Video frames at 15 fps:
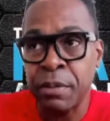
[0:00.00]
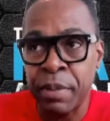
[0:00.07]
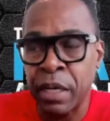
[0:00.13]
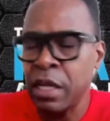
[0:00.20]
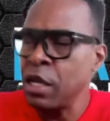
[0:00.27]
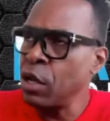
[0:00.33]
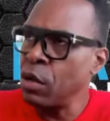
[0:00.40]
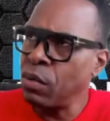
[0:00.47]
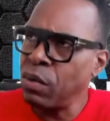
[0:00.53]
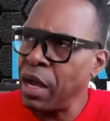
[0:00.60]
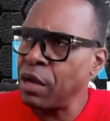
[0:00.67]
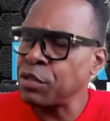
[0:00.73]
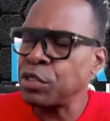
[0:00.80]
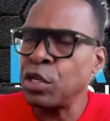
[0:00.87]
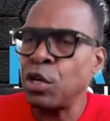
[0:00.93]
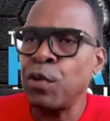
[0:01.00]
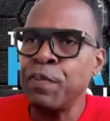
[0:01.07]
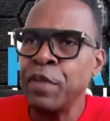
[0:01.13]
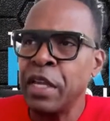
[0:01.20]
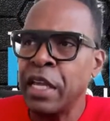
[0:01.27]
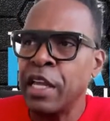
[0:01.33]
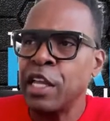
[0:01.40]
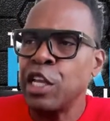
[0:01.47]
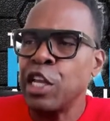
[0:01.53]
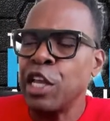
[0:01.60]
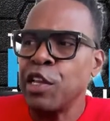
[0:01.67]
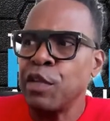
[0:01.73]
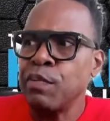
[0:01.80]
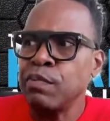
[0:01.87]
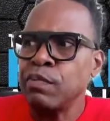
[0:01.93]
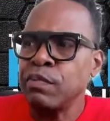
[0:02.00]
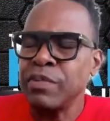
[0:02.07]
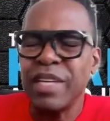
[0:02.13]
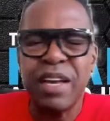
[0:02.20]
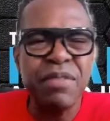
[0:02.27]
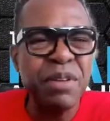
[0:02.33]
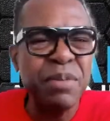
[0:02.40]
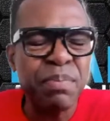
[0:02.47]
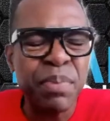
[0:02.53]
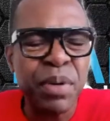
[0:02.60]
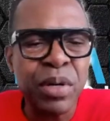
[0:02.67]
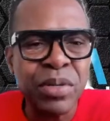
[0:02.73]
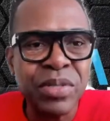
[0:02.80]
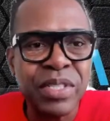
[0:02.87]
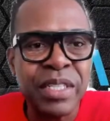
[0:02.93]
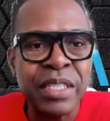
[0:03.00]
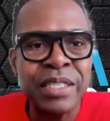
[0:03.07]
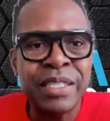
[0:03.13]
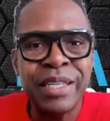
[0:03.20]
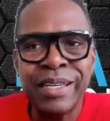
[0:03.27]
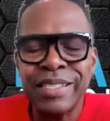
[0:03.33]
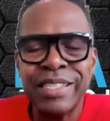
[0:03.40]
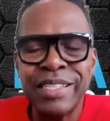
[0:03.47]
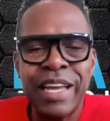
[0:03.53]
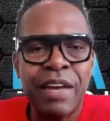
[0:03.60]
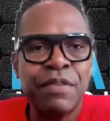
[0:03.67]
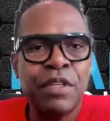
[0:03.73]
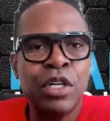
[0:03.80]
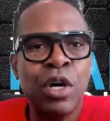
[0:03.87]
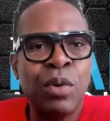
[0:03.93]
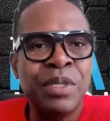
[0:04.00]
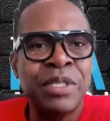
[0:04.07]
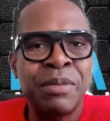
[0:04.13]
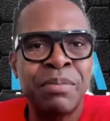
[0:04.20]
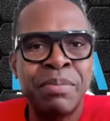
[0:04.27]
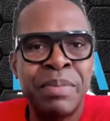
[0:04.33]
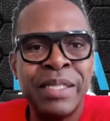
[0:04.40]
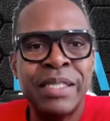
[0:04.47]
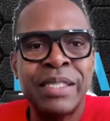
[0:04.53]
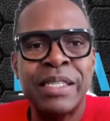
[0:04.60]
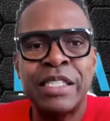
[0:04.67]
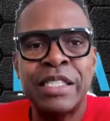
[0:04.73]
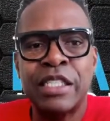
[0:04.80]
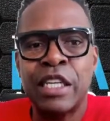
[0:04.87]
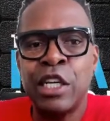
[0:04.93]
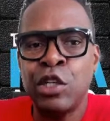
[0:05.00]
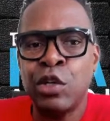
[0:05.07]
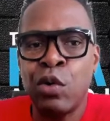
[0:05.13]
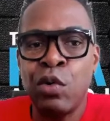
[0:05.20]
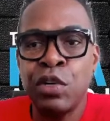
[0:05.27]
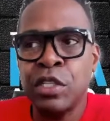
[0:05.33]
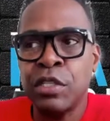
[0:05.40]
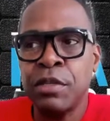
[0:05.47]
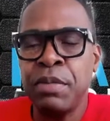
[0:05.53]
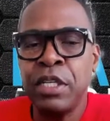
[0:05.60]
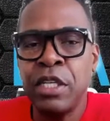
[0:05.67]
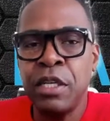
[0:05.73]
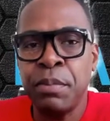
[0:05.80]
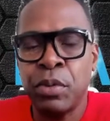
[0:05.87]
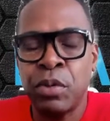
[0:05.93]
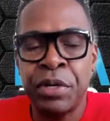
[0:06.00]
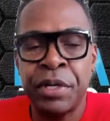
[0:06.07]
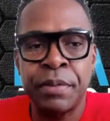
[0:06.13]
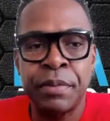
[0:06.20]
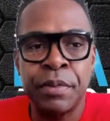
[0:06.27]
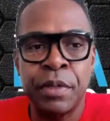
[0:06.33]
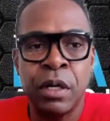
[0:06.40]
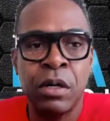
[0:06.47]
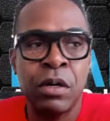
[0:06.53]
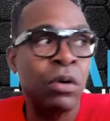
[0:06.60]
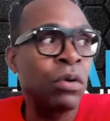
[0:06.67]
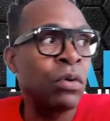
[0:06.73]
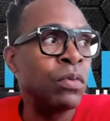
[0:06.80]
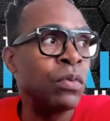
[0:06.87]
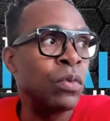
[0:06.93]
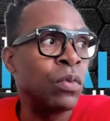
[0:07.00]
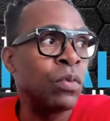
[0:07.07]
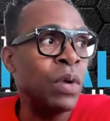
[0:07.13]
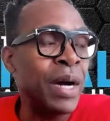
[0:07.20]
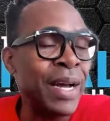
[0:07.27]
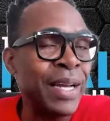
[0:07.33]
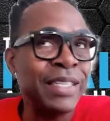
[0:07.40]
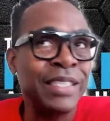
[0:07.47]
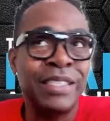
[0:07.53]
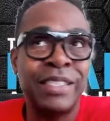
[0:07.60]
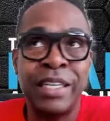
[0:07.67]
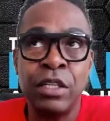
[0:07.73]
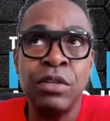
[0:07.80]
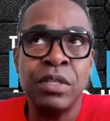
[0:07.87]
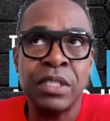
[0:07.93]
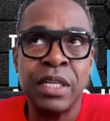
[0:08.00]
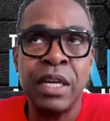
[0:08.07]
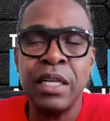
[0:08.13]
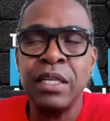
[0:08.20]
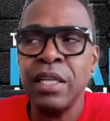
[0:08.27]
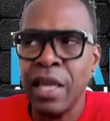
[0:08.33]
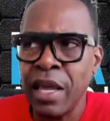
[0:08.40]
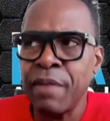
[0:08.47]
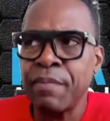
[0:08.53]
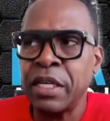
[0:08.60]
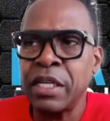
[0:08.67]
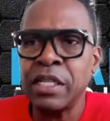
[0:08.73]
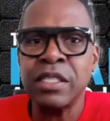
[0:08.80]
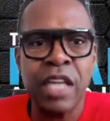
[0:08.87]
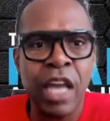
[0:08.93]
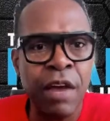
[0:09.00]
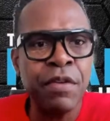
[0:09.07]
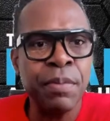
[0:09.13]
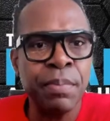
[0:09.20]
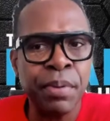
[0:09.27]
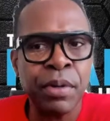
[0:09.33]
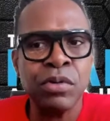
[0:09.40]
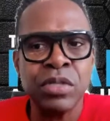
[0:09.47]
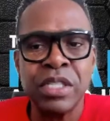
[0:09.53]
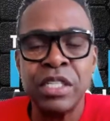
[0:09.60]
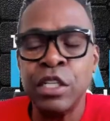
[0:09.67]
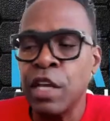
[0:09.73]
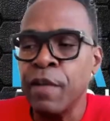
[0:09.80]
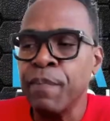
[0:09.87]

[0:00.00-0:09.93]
about, wow, so every person doesn't have to go into business in order to be deployed. Uh-oh. What? You're going to say that? Yeah, because every person